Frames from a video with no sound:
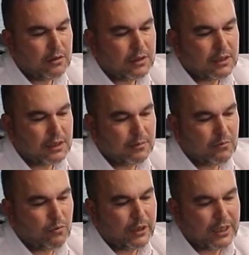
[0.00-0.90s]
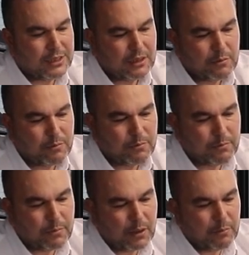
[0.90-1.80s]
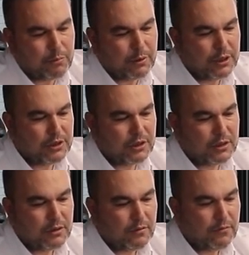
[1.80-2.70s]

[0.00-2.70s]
system, we can see the pump pressure,